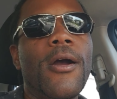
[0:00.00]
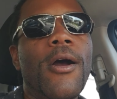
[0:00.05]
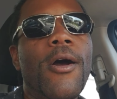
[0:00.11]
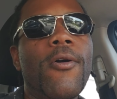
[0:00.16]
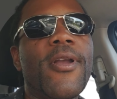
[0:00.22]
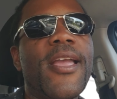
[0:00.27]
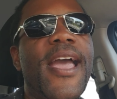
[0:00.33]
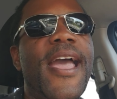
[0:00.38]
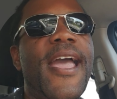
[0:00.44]

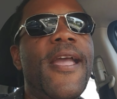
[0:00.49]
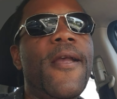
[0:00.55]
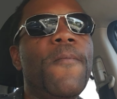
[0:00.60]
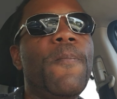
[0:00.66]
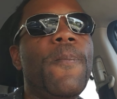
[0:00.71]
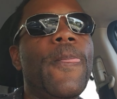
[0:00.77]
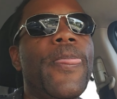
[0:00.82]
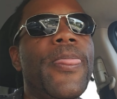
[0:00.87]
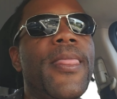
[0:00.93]
okay,
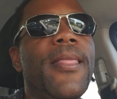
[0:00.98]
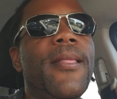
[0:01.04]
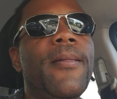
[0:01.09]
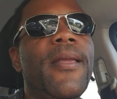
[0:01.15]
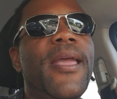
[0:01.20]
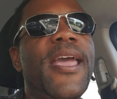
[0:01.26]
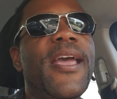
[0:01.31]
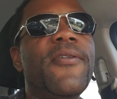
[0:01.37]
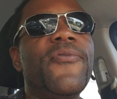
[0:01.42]

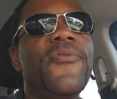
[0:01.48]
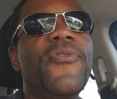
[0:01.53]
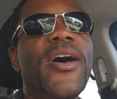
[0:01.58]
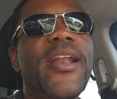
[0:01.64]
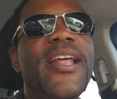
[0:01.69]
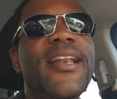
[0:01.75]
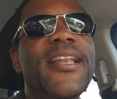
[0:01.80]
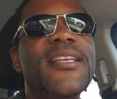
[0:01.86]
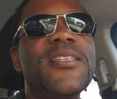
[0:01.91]
in
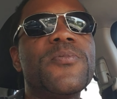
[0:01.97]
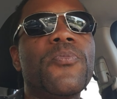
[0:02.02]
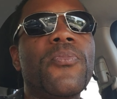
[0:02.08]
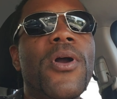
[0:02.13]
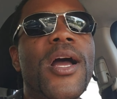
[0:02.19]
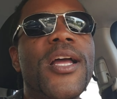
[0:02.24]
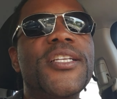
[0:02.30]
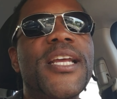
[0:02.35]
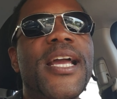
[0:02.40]
funding this
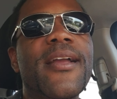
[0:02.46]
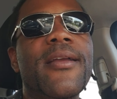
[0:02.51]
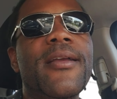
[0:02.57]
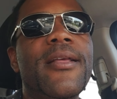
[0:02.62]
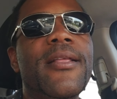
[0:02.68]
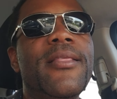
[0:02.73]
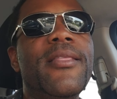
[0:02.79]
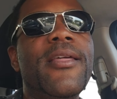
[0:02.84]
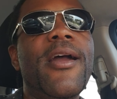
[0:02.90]
project,
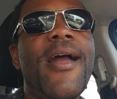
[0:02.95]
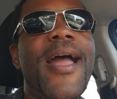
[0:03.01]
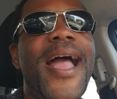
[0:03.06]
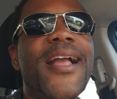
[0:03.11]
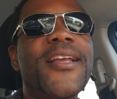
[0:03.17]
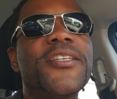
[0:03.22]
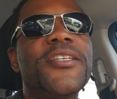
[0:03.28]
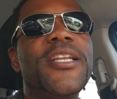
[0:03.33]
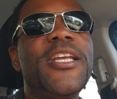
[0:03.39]
they're
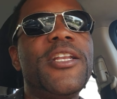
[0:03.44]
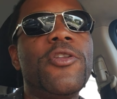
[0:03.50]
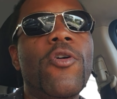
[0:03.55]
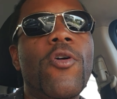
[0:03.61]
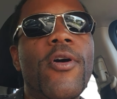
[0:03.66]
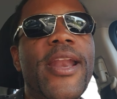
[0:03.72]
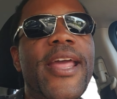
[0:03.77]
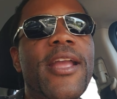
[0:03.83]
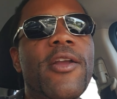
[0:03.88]
actually
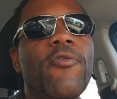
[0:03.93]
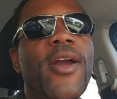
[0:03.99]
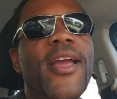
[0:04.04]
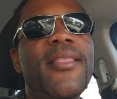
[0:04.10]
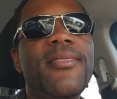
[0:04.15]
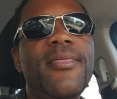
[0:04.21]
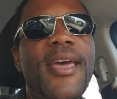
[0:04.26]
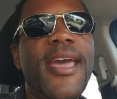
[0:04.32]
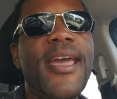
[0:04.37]
doing a
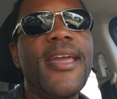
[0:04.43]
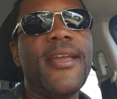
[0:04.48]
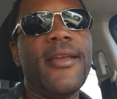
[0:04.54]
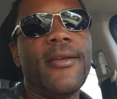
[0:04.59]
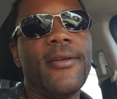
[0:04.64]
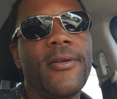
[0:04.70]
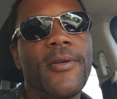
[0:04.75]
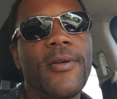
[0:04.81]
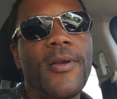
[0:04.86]
great thing.
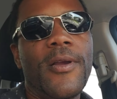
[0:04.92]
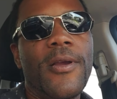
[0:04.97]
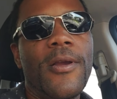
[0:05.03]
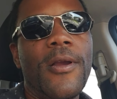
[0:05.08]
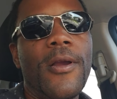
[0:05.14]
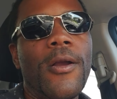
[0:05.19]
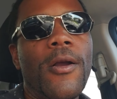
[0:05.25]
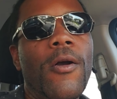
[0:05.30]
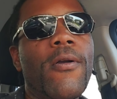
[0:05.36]

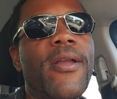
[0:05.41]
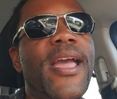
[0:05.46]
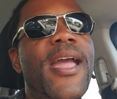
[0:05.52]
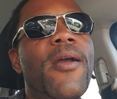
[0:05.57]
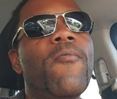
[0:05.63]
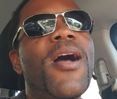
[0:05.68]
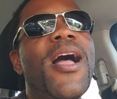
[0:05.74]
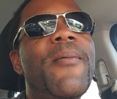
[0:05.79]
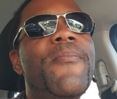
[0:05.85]

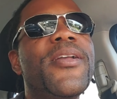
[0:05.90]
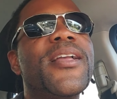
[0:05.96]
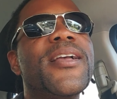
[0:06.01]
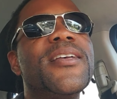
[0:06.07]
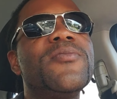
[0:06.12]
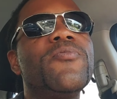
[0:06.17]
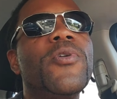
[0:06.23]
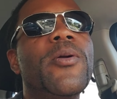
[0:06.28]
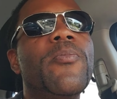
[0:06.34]
Okay, why?
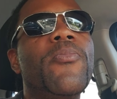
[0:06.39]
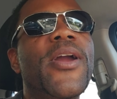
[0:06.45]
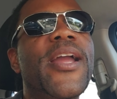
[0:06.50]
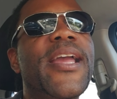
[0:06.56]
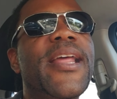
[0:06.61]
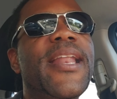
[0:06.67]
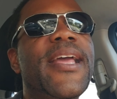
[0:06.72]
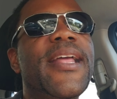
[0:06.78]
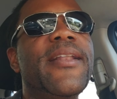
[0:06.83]
Because we're
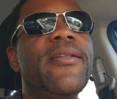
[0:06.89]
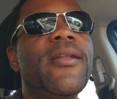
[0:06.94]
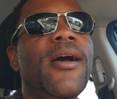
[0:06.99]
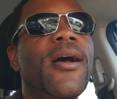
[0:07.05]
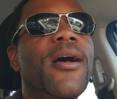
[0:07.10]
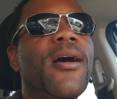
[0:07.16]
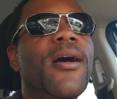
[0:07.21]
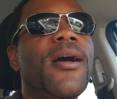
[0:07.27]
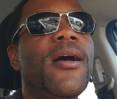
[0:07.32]
bringing in uh,
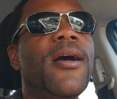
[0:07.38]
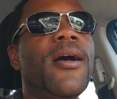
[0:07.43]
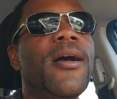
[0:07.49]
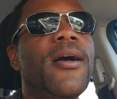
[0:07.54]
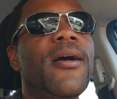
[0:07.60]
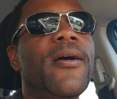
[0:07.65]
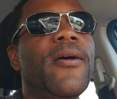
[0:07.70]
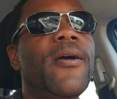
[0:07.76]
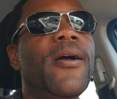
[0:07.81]

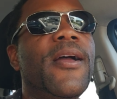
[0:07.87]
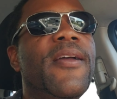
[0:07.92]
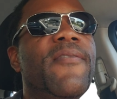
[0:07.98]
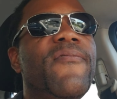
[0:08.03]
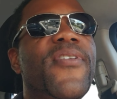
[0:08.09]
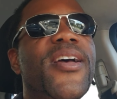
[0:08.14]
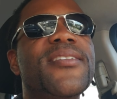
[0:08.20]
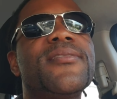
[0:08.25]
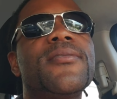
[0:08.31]
uh,
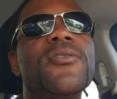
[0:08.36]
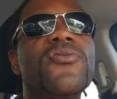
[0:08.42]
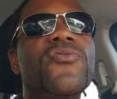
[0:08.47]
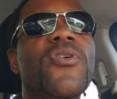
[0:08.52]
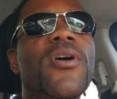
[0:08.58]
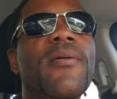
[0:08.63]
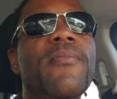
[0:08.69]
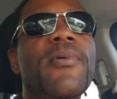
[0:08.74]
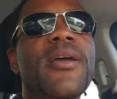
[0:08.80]
investors
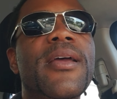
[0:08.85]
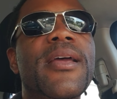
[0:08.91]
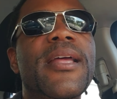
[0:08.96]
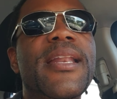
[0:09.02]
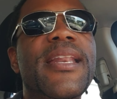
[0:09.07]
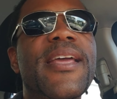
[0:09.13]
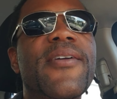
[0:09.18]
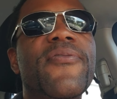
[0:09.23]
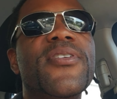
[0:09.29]
from
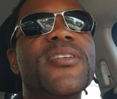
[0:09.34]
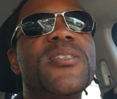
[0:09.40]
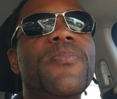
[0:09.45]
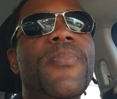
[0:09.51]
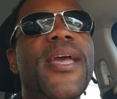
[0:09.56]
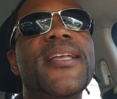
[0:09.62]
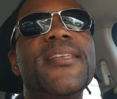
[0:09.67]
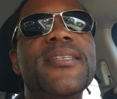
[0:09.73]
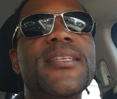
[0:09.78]
different
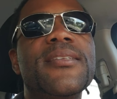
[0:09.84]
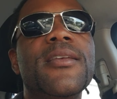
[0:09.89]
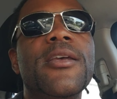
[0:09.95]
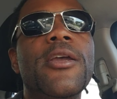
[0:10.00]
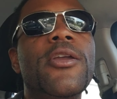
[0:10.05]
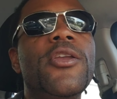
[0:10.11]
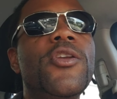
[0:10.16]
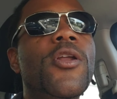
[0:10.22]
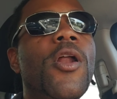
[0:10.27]
spaces.
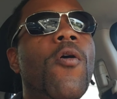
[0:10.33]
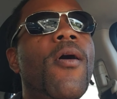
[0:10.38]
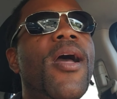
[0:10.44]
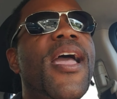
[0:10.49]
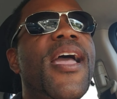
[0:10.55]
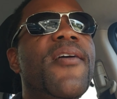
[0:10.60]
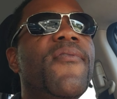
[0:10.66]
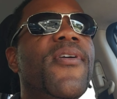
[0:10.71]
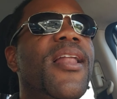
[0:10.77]
You don't
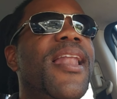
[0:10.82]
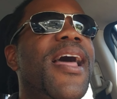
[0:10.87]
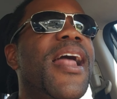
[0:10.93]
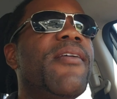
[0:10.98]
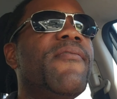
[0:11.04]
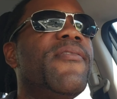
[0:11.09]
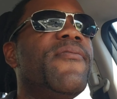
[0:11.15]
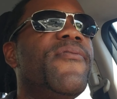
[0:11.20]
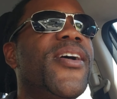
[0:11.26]
have a lot
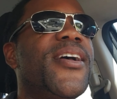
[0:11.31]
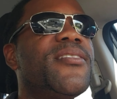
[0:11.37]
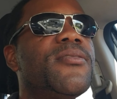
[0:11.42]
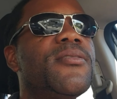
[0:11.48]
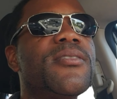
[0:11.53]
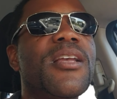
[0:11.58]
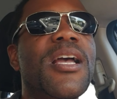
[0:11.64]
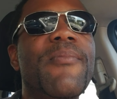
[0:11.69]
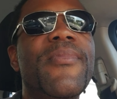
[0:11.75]
of
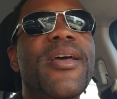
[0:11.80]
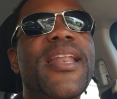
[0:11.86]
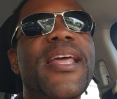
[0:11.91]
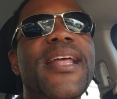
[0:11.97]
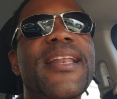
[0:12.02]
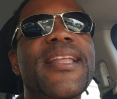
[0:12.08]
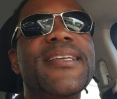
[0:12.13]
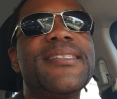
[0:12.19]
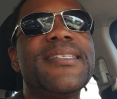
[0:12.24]
investors coming
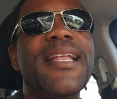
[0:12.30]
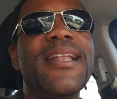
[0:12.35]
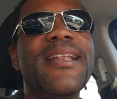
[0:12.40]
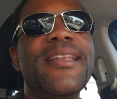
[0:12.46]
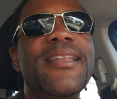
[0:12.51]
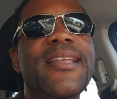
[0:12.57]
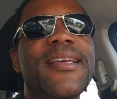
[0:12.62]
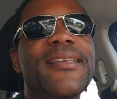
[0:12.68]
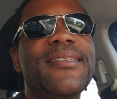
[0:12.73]
in this
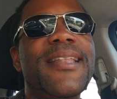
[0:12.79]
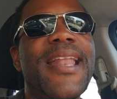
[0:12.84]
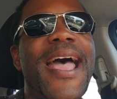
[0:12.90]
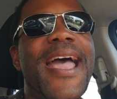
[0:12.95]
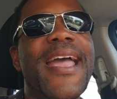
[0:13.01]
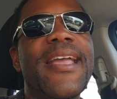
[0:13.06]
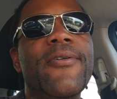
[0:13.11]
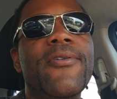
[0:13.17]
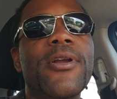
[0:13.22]
this
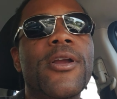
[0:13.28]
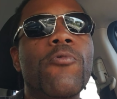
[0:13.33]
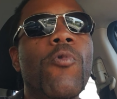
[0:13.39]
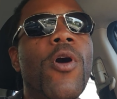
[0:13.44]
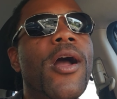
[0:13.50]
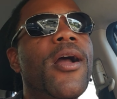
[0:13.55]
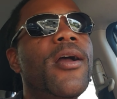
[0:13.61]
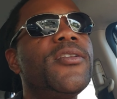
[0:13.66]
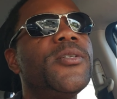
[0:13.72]
night
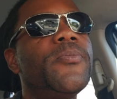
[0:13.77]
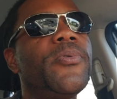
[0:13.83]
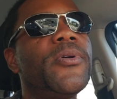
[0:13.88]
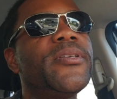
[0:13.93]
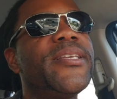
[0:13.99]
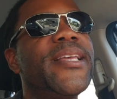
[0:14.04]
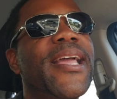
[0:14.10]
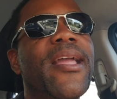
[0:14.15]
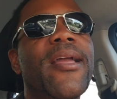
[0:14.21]

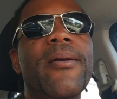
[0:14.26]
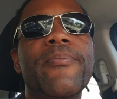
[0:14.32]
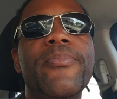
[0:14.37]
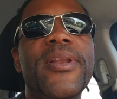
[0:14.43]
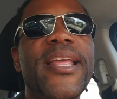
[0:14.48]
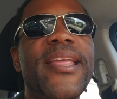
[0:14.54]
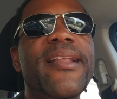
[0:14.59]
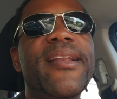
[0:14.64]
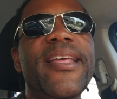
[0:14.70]
100%
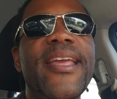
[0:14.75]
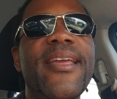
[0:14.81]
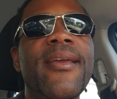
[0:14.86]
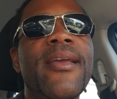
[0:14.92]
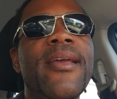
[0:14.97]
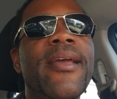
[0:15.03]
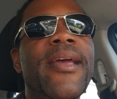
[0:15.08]
completely